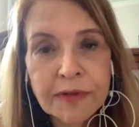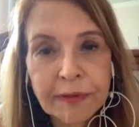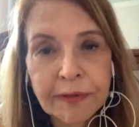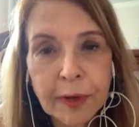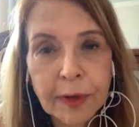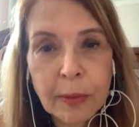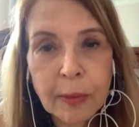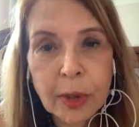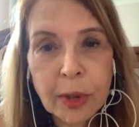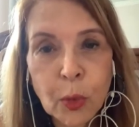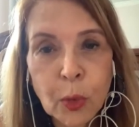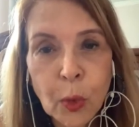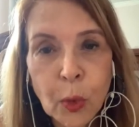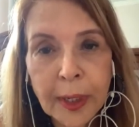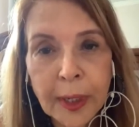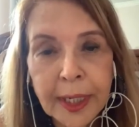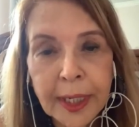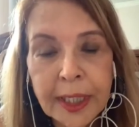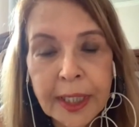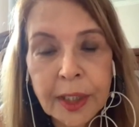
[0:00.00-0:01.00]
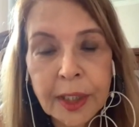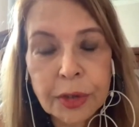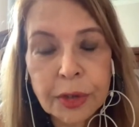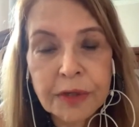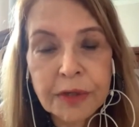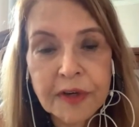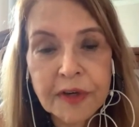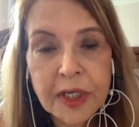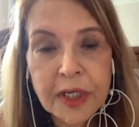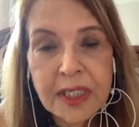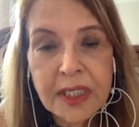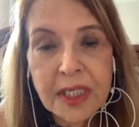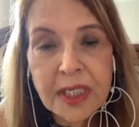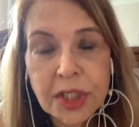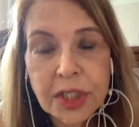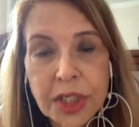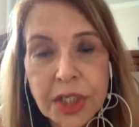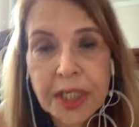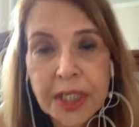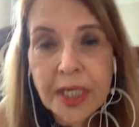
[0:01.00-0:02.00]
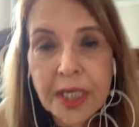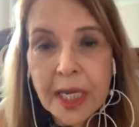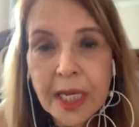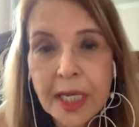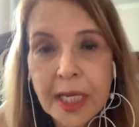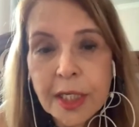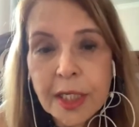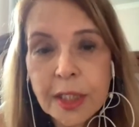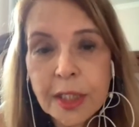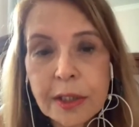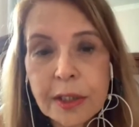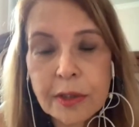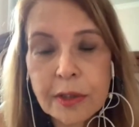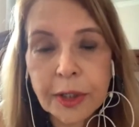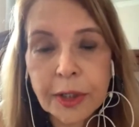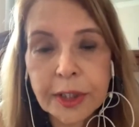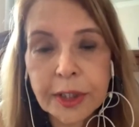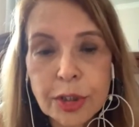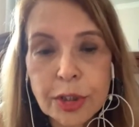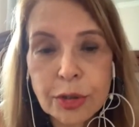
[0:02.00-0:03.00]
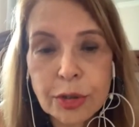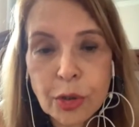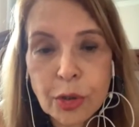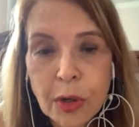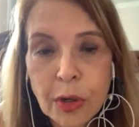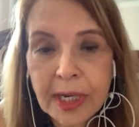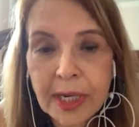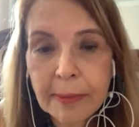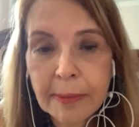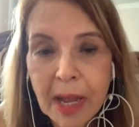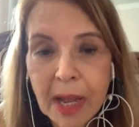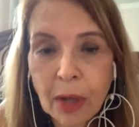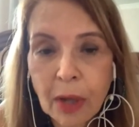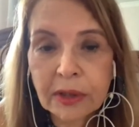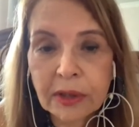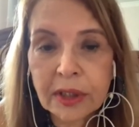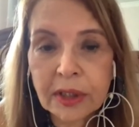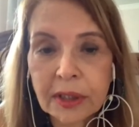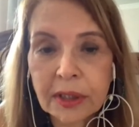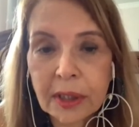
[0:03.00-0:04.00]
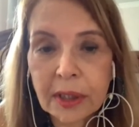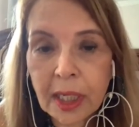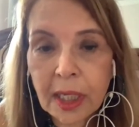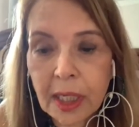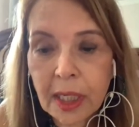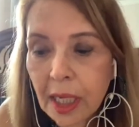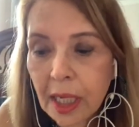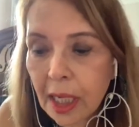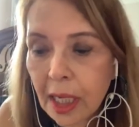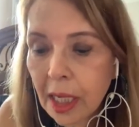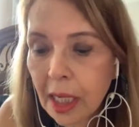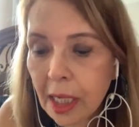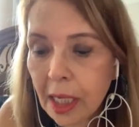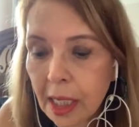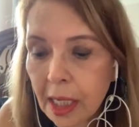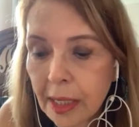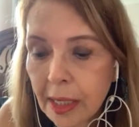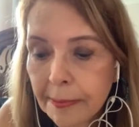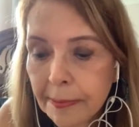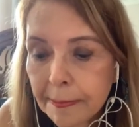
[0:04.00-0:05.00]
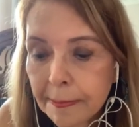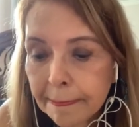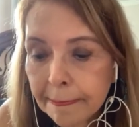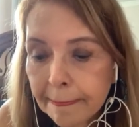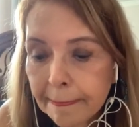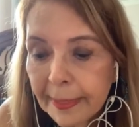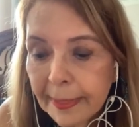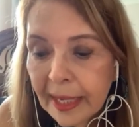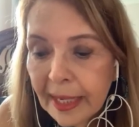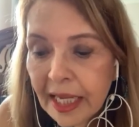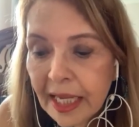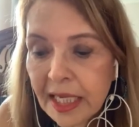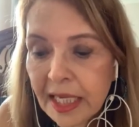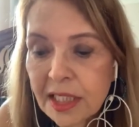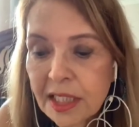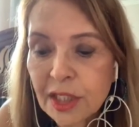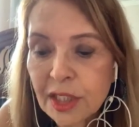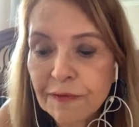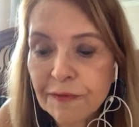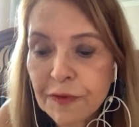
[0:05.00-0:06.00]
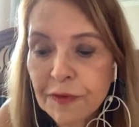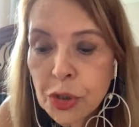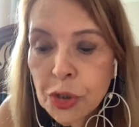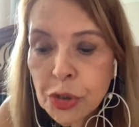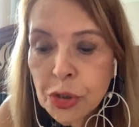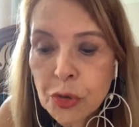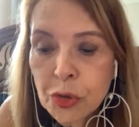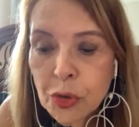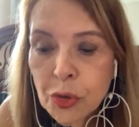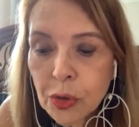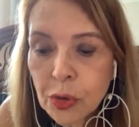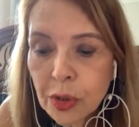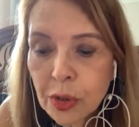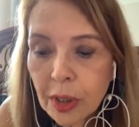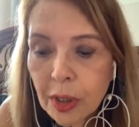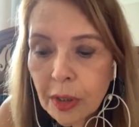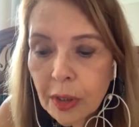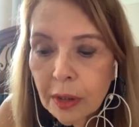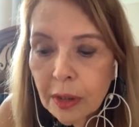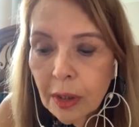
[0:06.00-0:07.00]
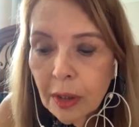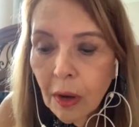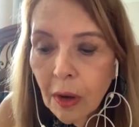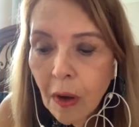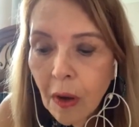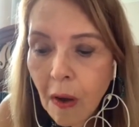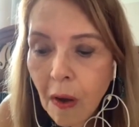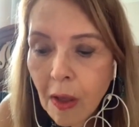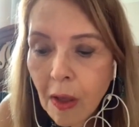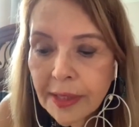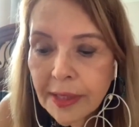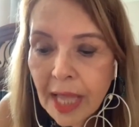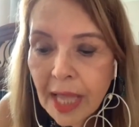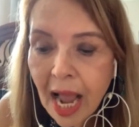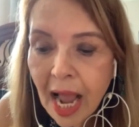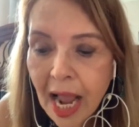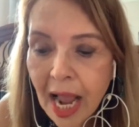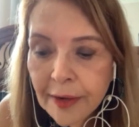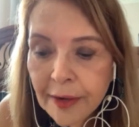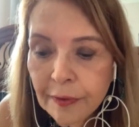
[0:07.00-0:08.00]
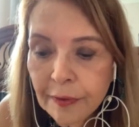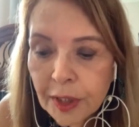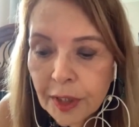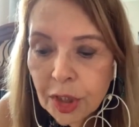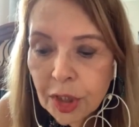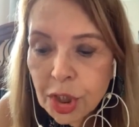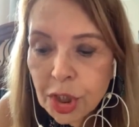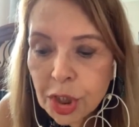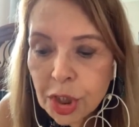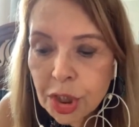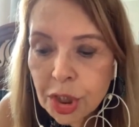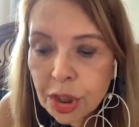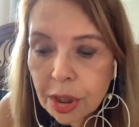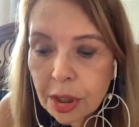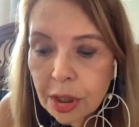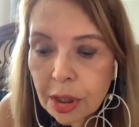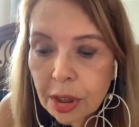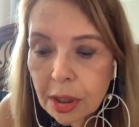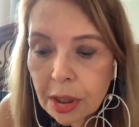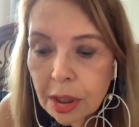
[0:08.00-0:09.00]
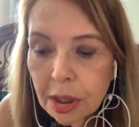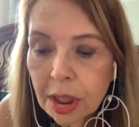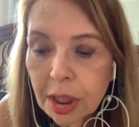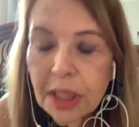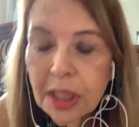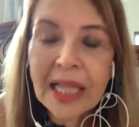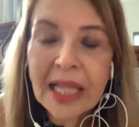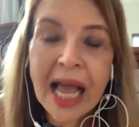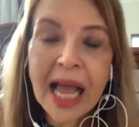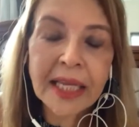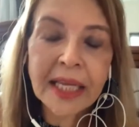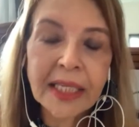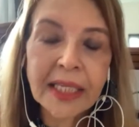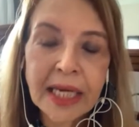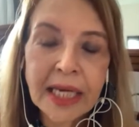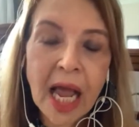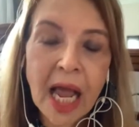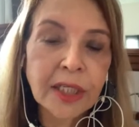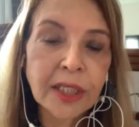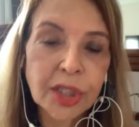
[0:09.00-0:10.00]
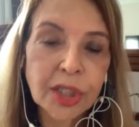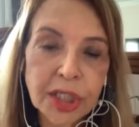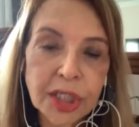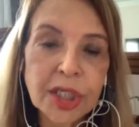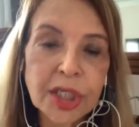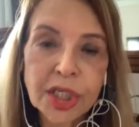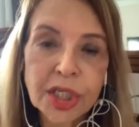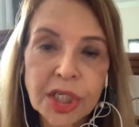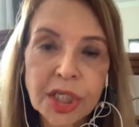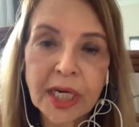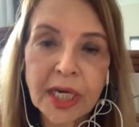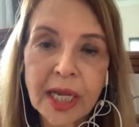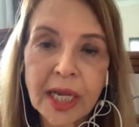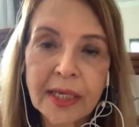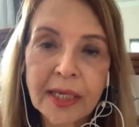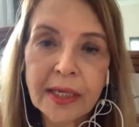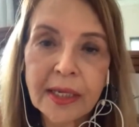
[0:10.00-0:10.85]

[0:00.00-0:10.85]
from Cork University is going to talk about it, his view on Irish in Argentina,